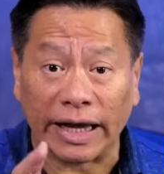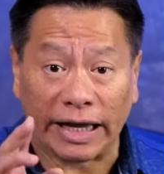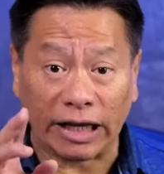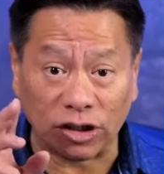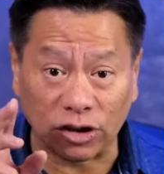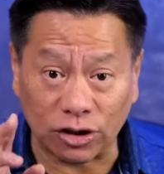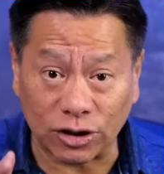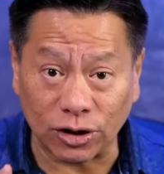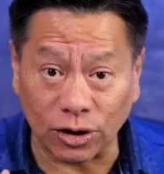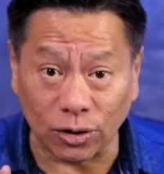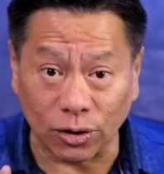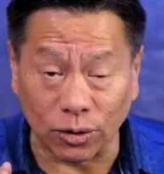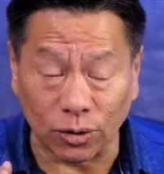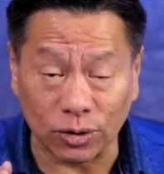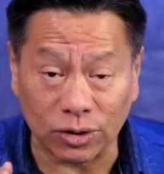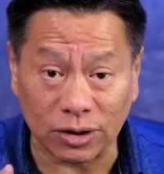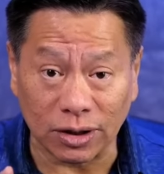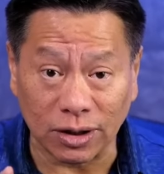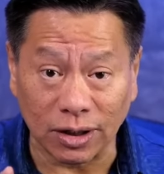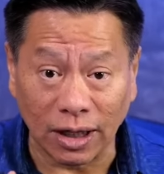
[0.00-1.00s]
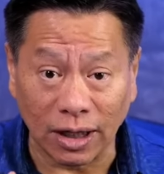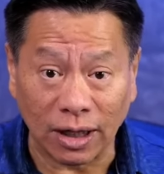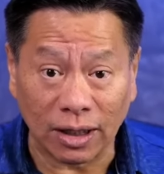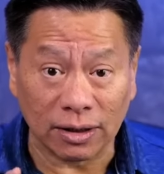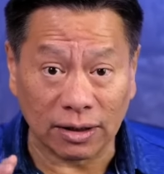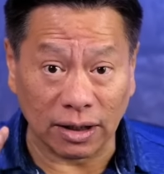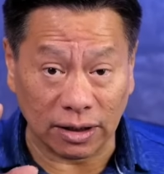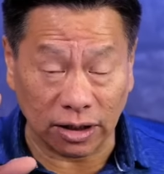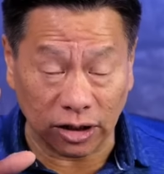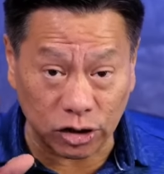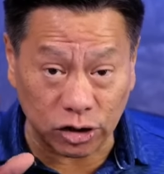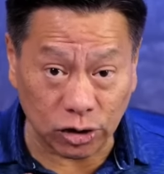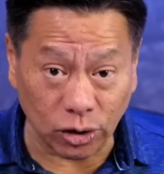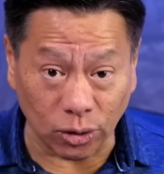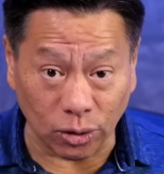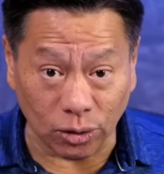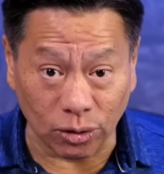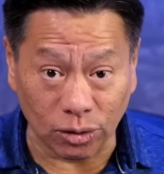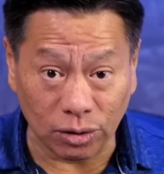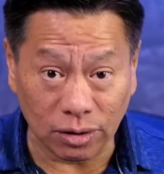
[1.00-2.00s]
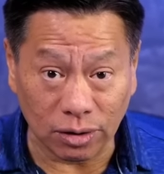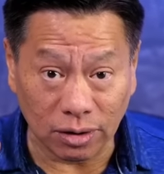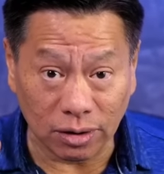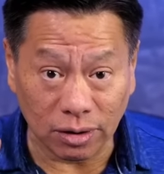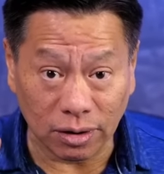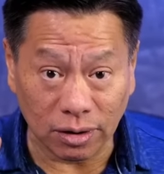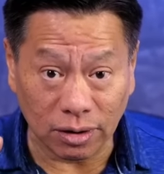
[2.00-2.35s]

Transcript: It shows that the soul